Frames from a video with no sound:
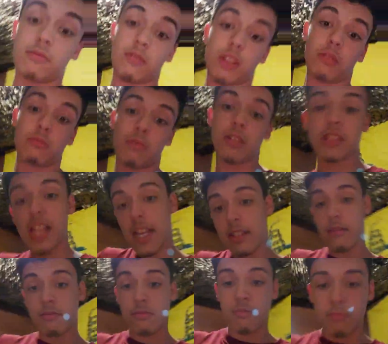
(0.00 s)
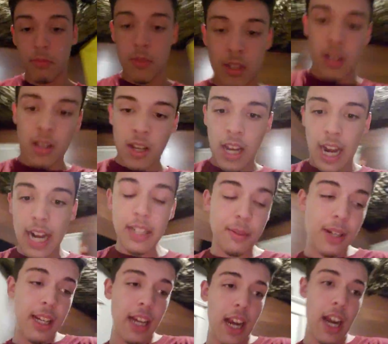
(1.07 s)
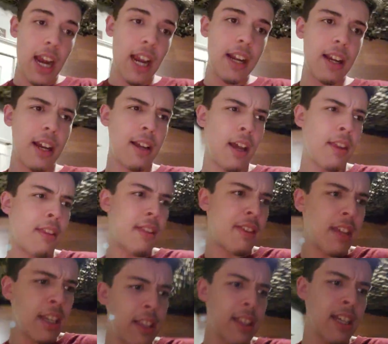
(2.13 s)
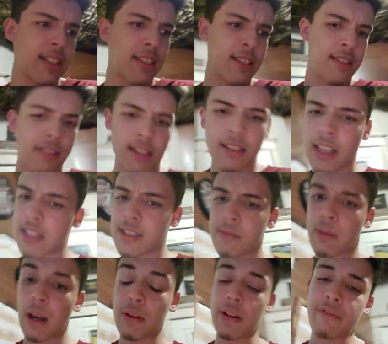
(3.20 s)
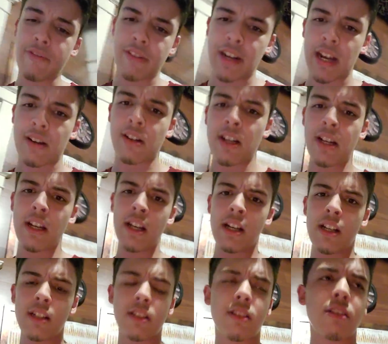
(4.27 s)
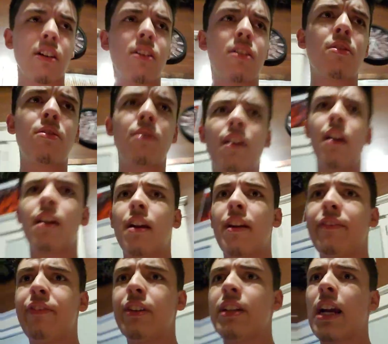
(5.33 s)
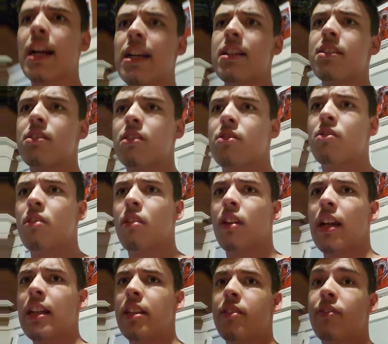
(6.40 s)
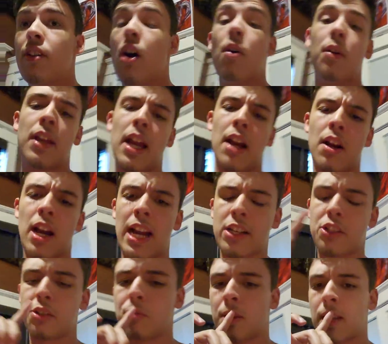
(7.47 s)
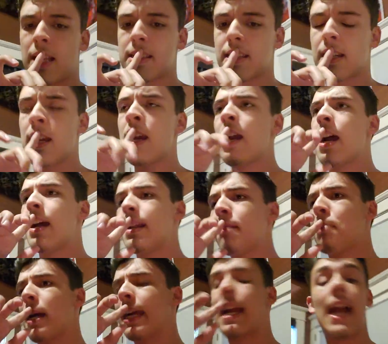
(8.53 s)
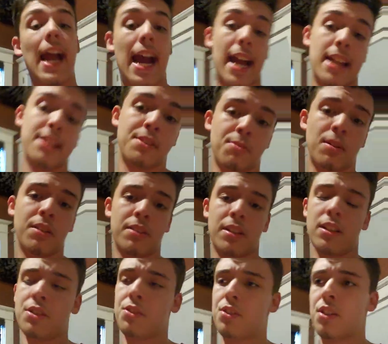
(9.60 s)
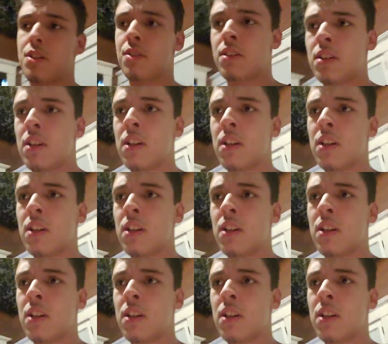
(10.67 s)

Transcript: So there's that. Anyway, I think that's about it for now. So if you guys like the oh yeah, actually one last thing. I ended up buying a hat as well at the gun show.